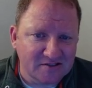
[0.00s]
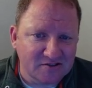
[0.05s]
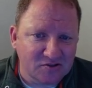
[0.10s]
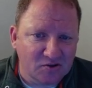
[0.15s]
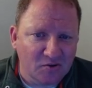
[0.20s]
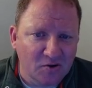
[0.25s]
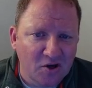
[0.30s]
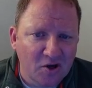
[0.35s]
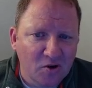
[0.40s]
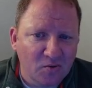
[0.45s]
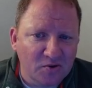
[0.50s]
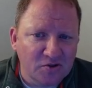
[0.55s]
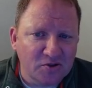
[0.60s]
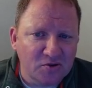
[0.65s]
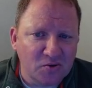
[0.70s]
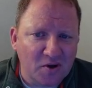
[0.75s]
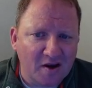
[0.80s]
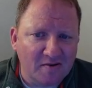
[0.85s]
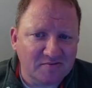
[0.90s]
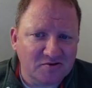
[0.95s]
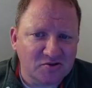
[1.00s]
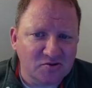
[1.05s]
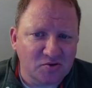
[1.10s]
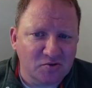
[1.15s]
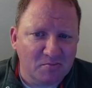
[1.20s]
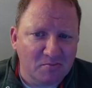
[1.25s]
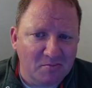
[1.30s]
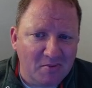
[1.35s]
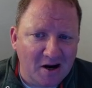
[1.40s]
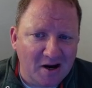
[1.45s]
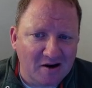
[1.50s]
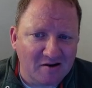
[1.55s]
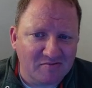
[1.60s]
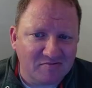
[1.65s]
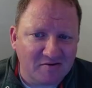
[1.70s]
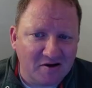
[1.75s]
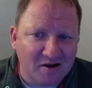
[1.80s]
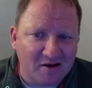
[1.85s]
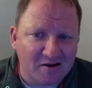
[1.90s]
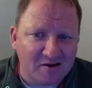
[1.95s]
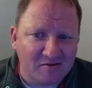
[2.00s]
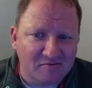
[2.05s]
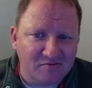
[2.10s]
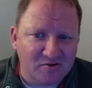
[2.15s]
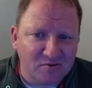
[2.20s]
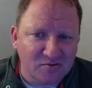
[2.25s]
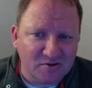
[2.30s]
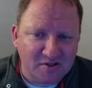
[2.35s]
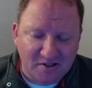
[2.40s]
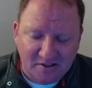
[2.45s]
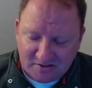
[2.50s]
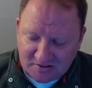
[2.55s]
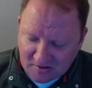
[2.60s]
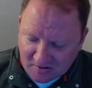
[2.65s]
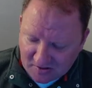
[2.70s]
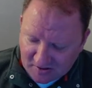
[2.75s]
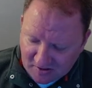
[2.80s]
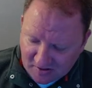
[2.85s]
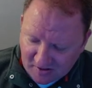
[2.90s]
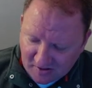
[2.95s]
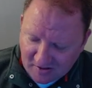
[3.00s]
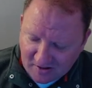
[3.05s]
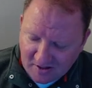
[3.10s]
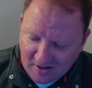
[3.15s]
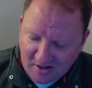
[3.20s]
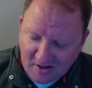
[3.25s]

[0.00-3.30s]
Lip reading: So we do have to modify a few things on here,